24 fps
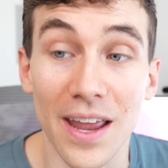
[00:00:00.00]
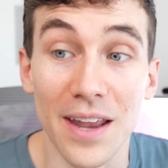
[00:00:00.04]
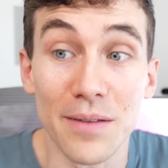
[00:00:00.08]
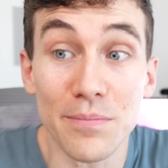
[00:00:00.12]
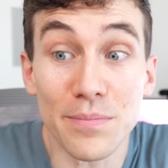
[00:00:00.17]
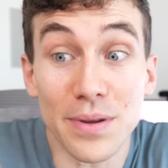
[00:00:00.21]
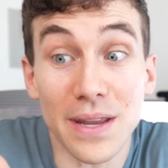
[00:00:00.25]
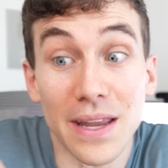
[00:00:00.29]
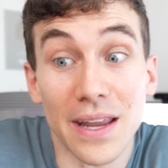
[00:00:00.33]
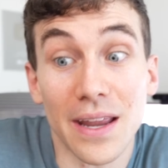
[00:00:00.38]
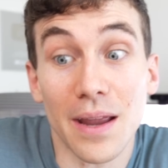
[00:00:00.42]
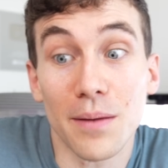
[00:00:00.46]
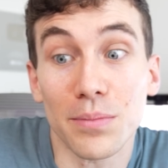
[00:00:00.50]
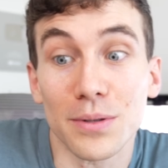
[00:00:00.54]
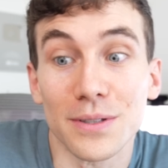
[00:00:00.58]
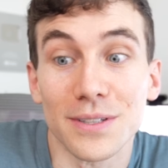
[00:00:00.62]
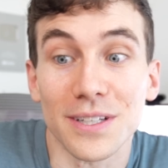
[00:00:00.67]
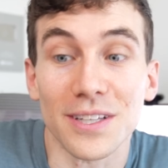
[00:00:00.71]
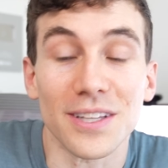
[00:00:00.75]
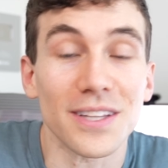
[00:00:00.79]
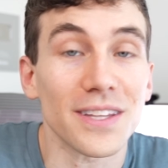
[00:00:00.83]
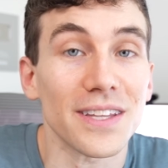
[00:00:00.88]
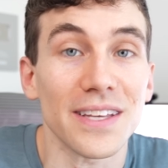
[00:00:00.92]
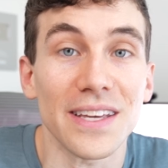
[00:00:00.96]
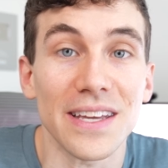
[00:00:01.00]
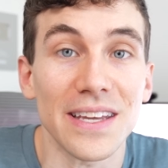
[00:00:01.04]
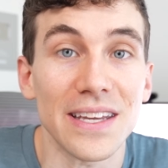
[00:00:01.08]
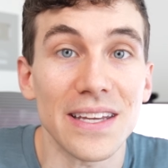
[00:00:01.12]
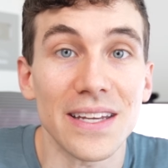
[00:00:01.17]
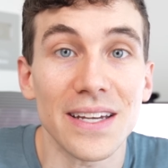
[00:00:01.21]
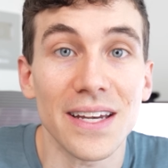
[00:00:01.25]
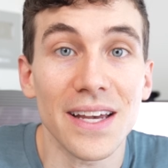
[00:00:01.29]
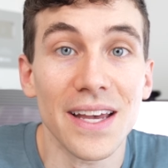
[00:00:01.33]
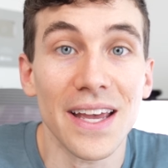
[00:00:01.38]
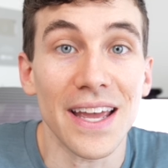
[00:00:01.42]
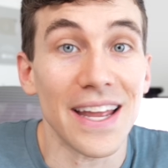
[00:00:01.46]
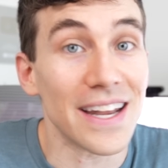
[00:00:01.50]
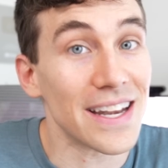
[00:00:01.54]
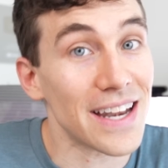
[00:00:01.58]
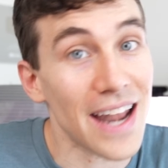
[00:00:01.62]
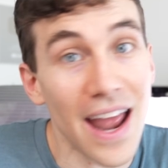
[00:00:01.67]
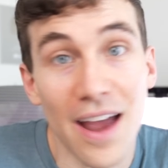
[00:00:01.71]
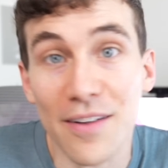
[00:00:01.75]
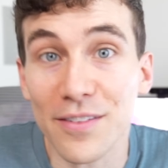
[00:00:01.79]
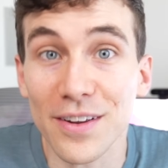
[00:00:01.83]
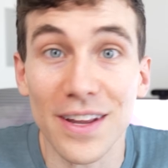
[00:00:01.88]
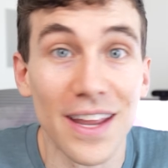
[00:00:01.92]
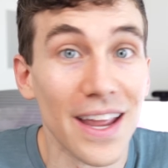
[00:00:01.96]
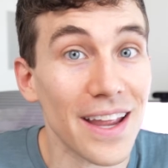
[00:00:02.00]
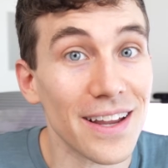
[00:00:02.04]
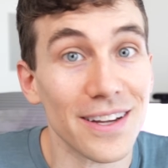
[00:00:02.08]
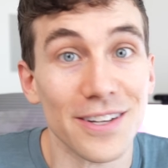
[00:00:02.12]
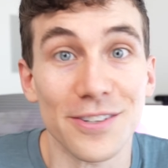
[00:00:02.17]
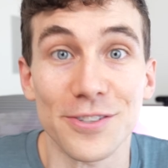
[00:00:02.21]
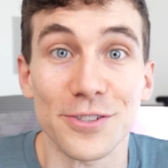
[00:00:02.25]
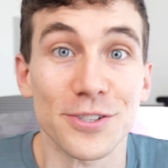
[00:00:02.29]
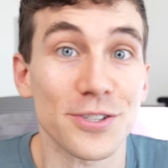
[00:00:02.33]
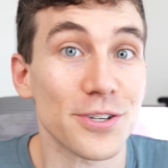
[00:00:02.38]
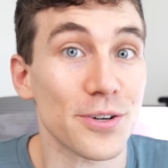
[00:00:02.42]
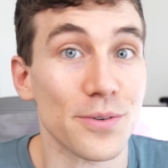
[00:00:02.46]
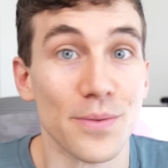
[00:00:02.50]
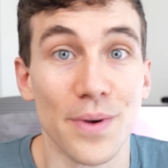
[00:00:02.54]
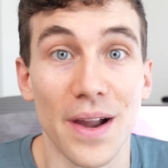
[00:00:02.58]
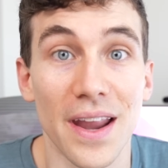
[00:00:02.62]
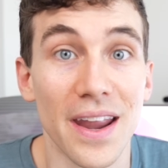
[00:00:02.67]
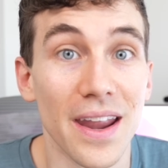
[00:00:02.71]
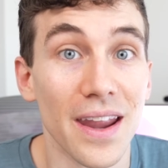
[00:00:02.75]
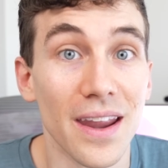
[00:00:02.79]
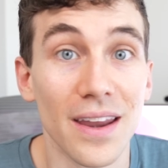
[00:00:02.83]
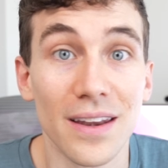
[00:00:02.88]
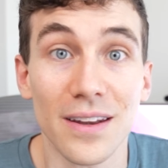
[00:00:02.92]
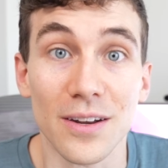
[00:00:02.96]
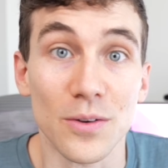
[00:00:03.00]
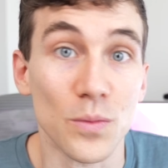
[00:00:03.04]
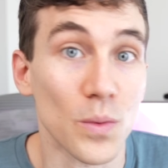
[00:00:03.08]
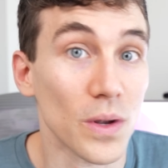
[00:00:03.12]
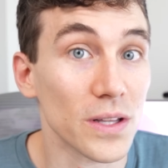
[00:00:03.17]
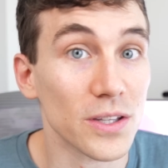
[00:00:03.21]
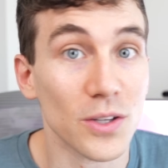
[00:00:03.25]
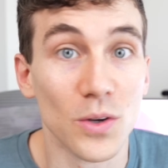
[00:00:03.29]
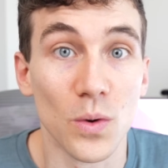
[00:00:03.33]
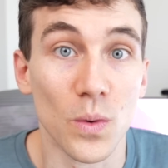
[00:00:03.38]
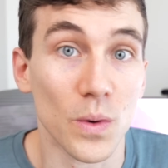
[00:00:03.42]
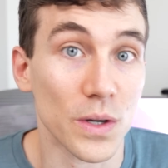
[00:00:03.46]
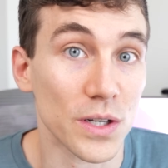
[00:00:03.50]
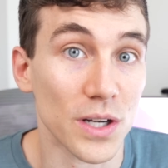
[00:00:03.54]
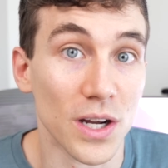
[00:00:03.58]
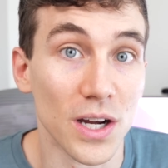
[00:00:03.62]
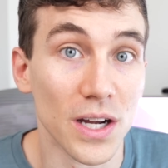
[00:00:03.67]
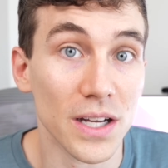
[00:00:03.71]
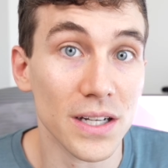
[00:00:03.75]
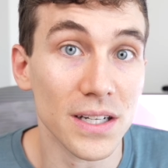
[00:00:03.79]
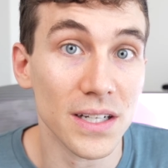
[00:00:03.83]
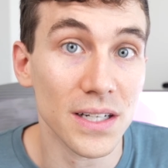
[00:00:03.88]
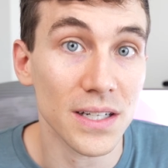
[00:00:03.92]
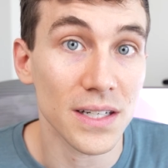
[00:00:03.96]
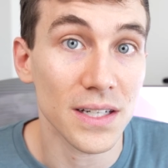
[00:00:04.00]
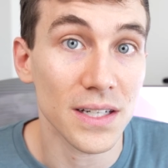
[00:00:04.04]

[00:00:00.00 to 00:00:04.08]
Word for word: and being able to see and navigate your terrain and what's going on.